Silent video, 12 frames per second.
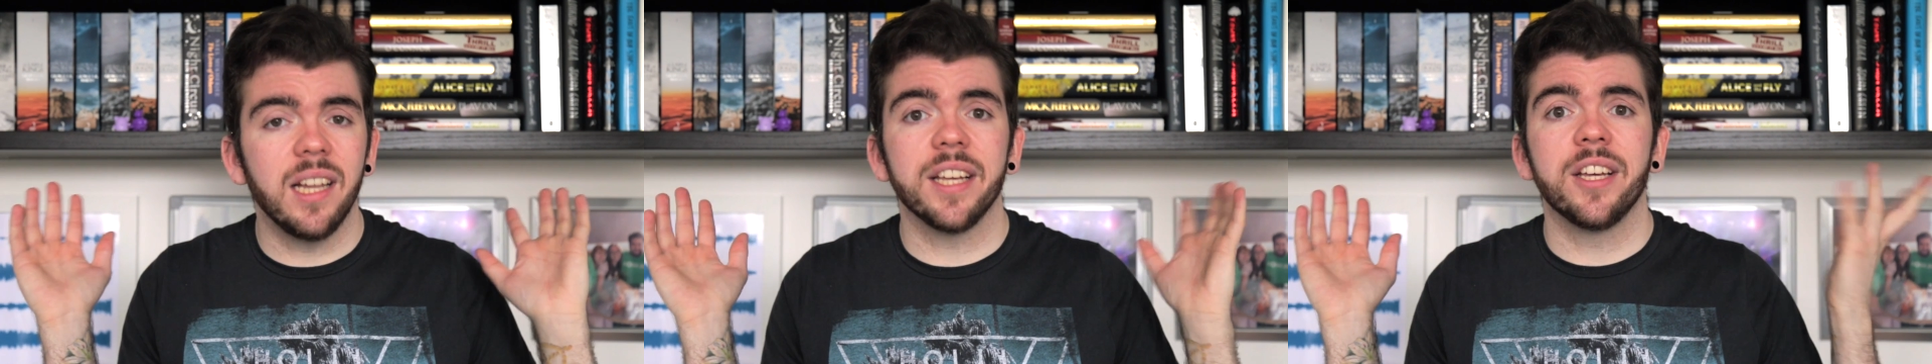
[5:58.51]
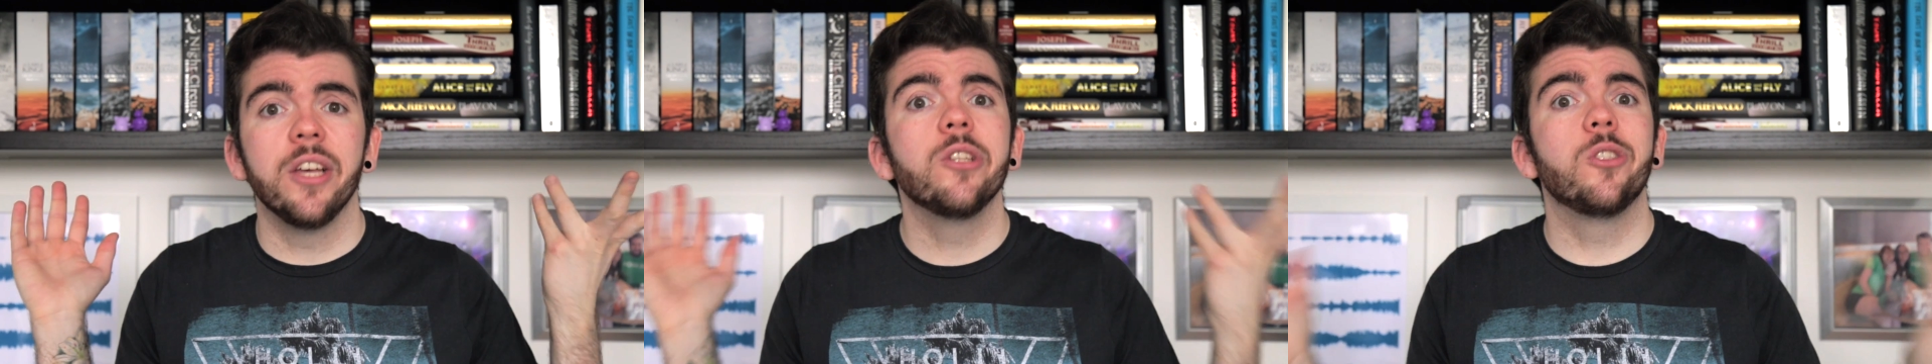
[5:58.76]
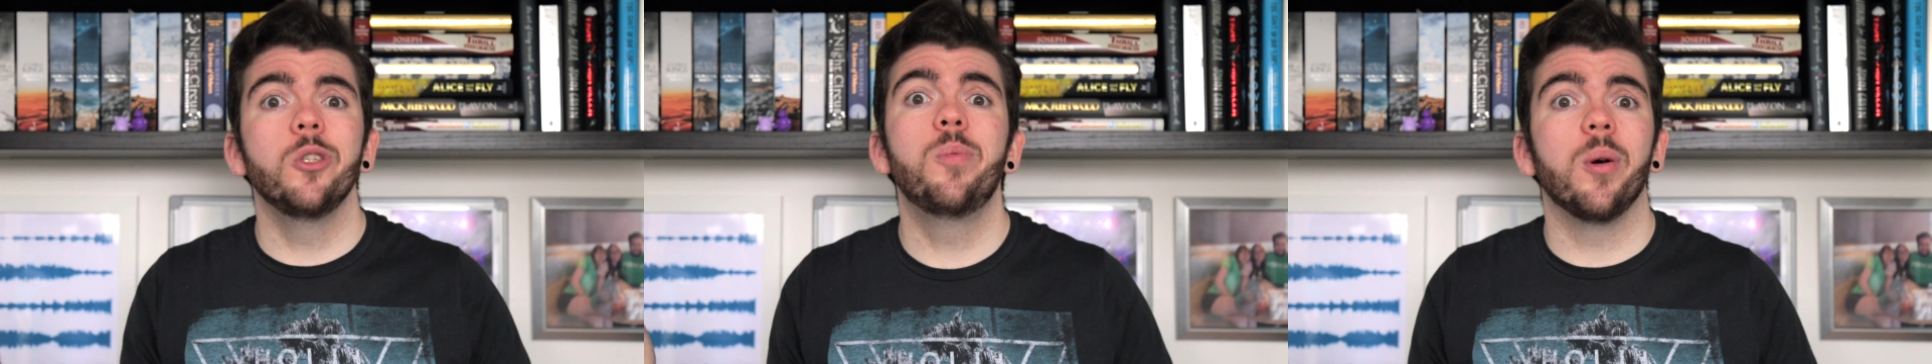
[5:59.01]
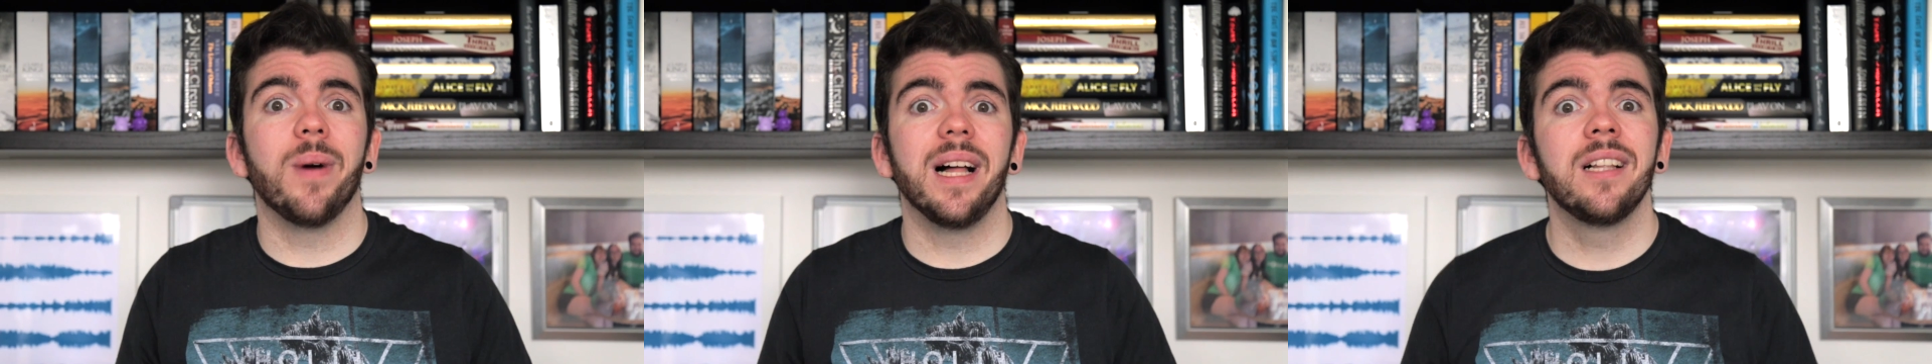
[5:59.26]
like,
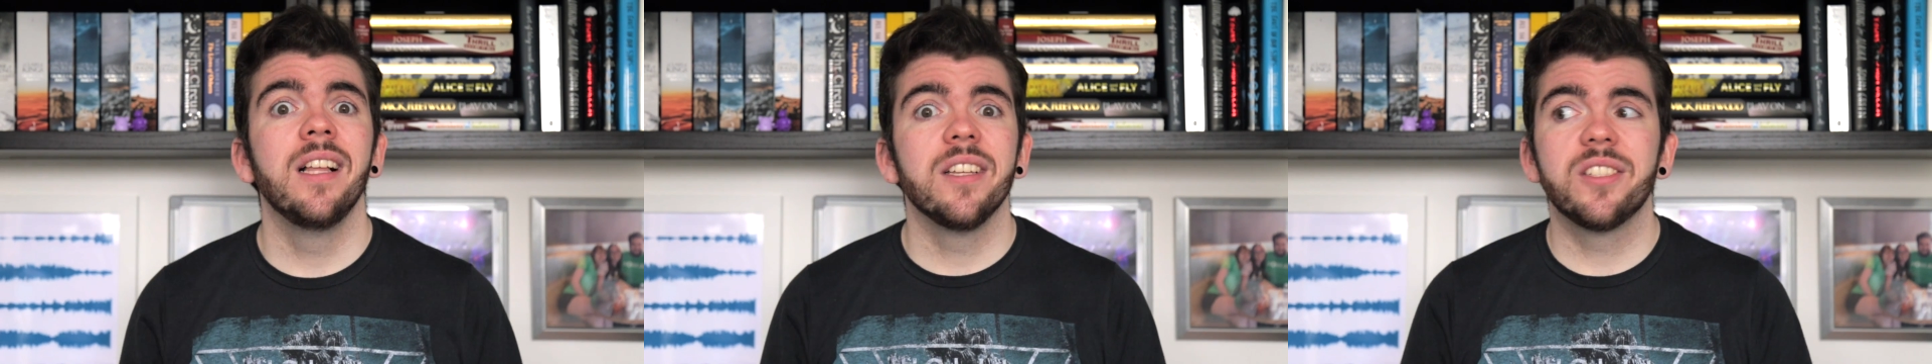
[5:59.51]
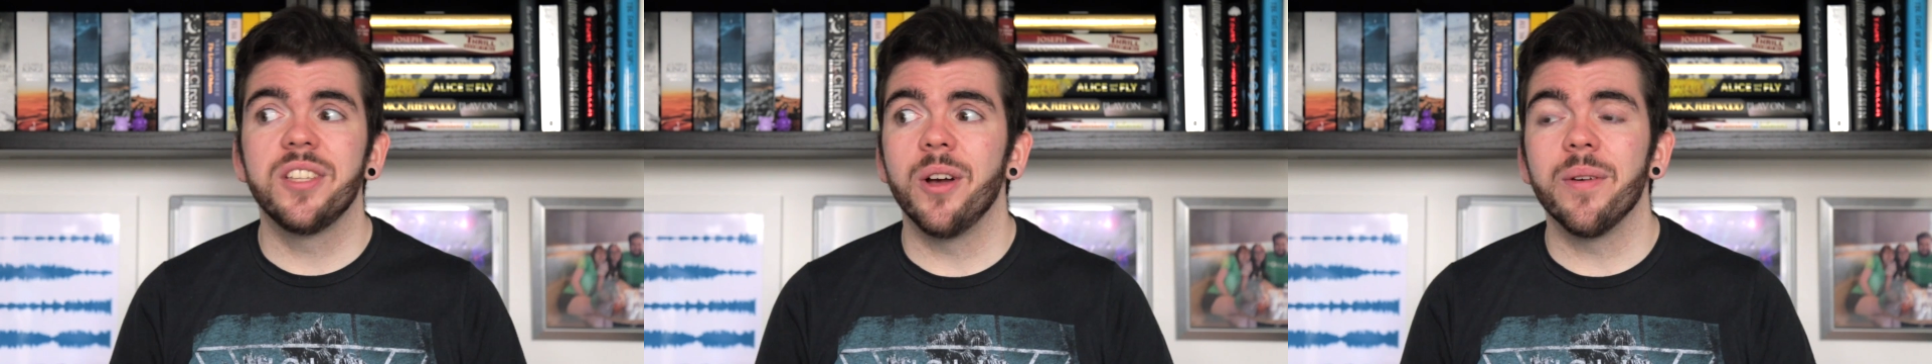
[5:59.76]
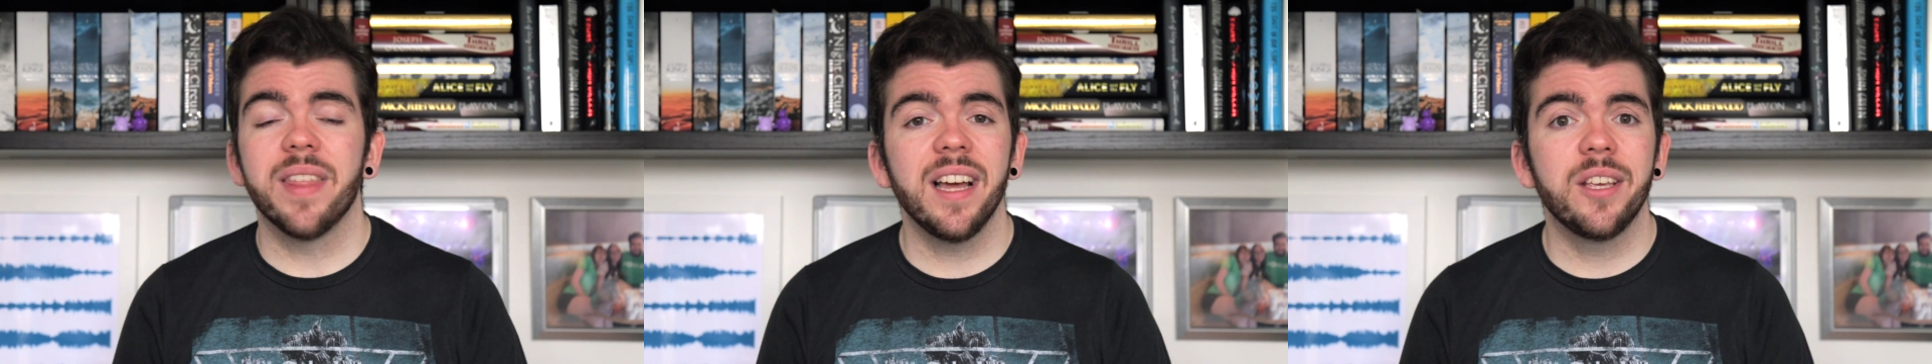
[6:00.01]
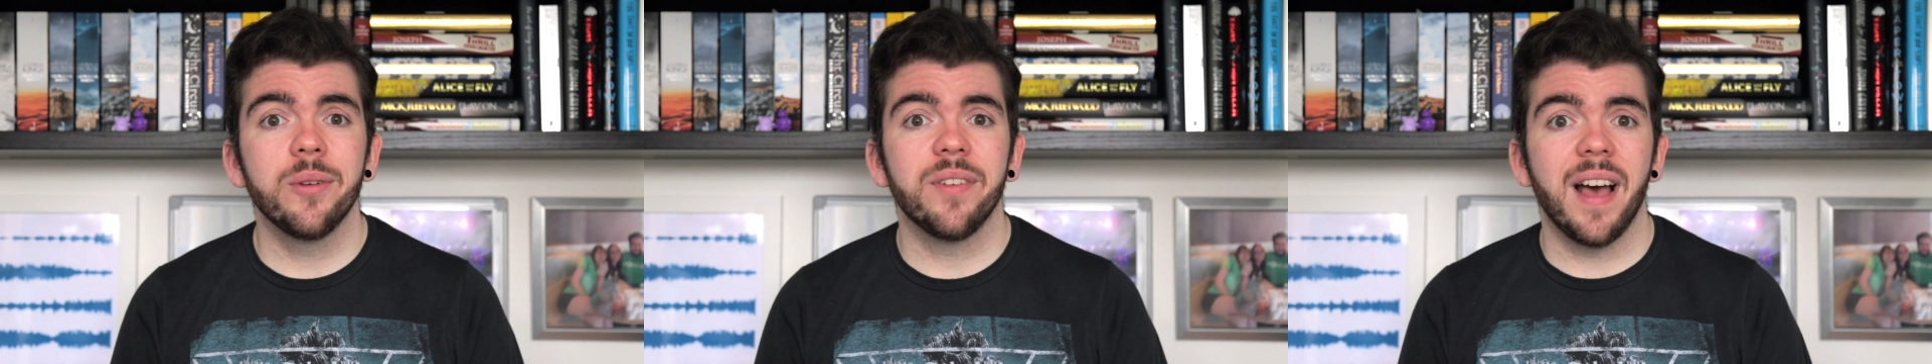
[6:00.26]
super well, so thank you